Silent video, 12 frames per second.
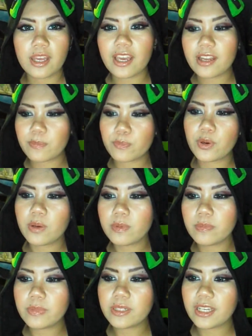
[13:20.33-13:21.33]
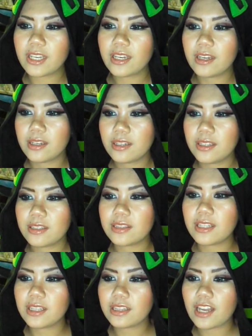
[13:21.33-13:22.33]
and probably
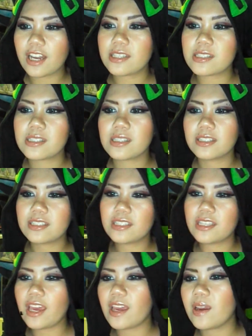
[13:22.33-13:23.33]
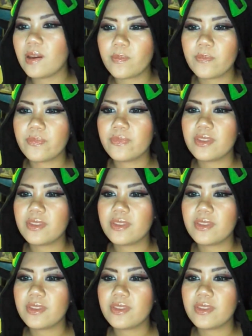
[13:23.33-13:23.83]
the last game